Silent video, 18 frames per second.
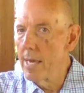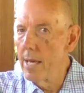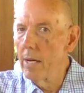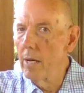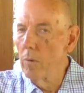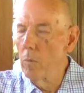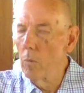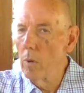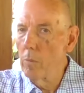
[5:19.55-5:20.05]

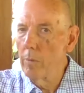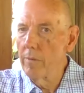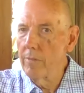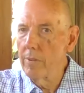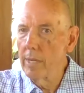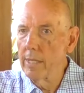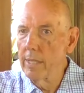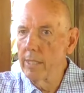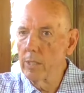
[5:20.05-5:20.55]
Yeah, what we've
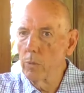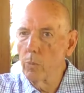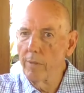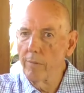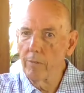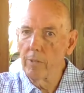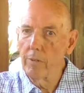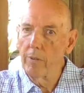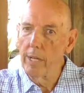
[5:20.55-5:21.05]
done is
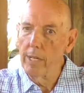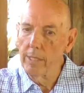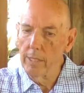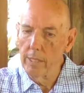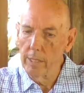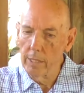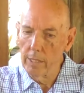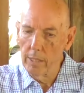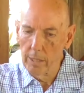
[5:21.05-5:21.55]
we've
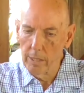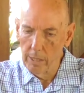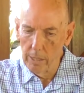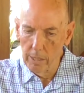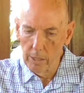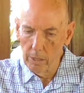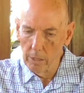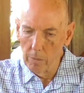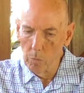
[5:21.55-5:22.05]
created a
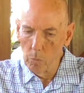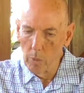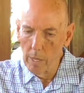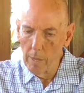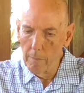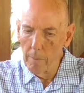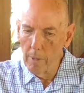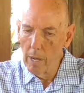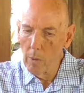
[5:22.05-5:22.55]
system
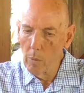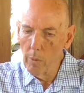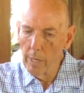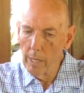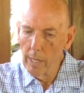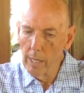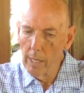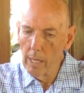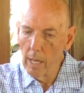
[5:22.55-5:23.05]
whereby
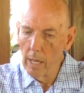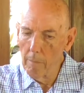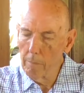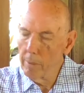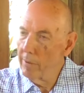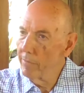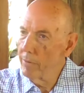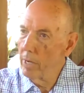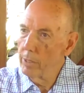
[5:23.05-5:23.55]
we
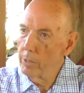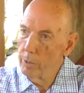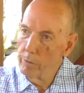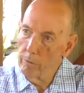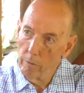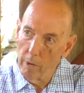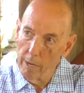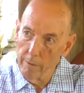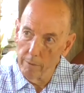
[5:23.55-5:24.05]
provide
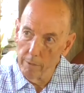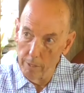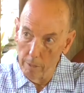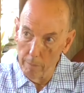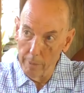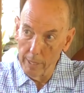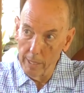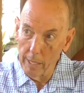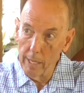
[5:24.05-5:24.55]
you right at
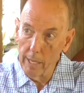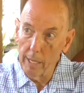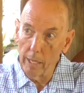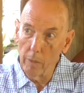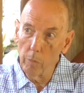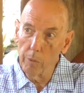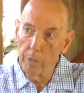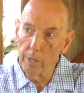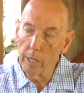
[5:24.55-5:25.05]
the beginning
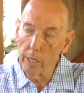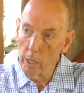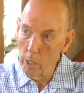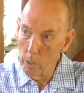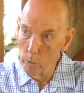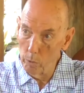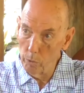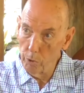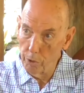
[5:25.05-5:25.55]
with a
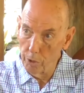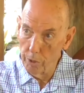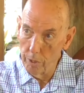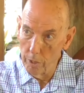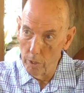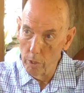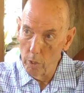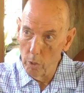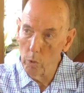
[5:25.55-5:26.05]
coach
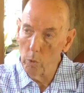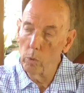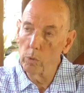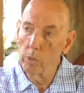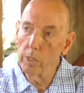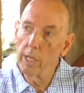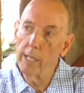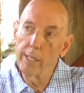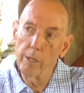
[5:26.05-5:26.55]
who
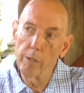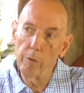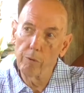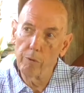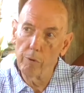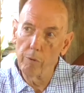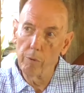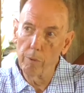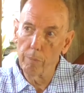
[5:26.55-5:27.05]
will take you
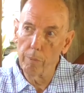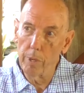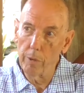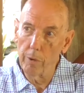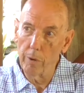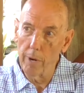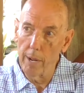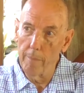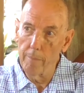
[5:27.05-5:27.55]
through the
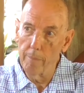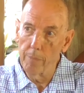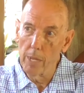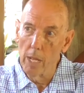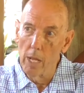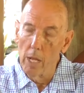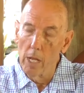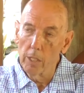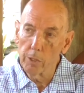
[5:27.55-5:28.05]
program.
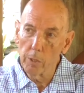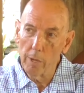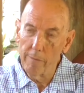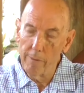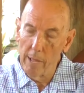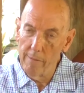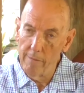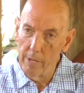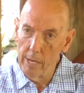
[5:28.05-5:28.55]
So
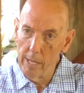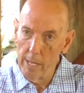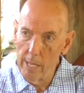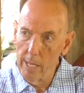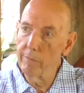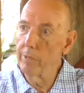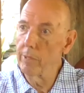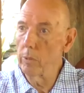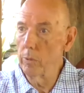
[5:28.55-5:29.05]
if you have any
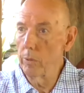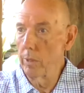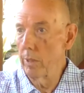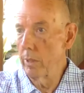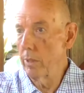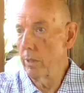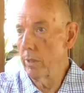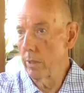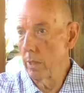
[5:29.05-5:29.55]

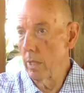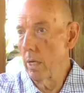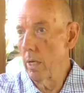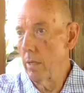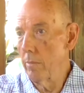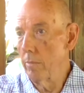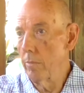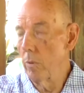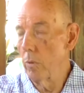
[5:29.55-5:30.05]
difficulties,
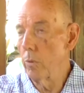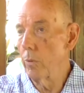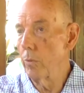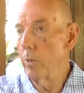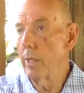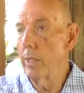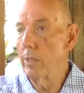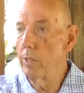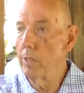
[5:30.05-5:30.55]
all
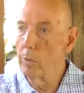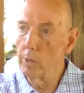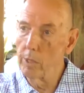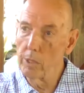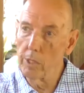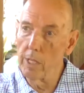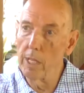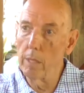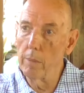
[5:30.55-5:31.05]
you need to do
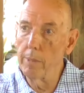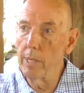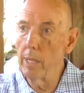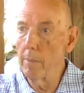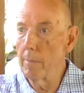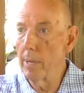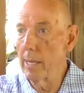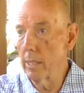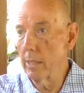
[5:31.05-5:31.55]
is send them
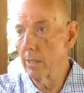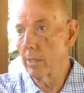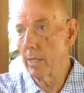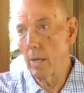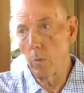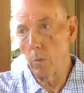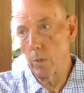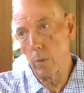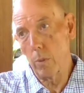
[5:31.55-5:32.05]
an email and
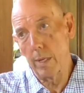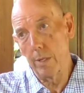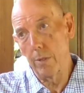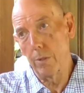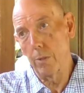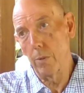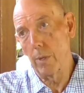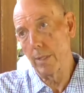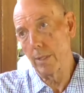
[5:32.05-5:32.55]
say, what do? I
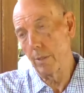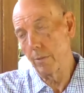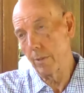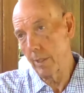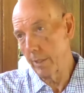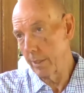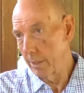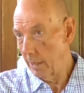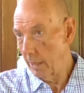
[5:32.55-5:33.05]

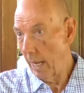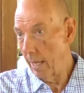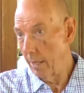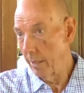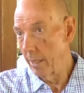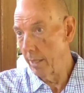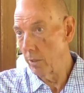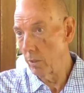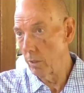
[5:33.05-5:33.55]
don't
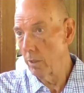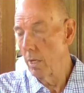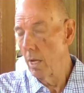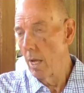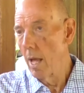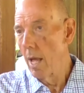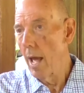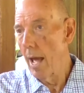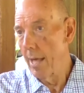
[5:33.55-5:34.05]
understand
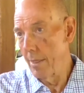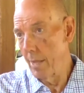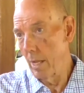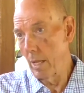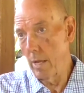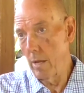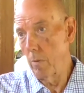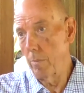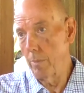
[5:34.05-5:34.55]
this, and
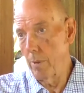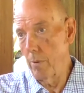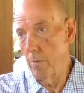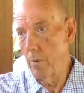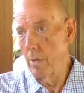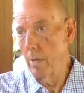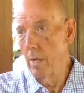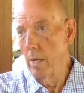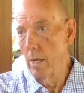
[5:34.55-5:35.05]
they'll help you.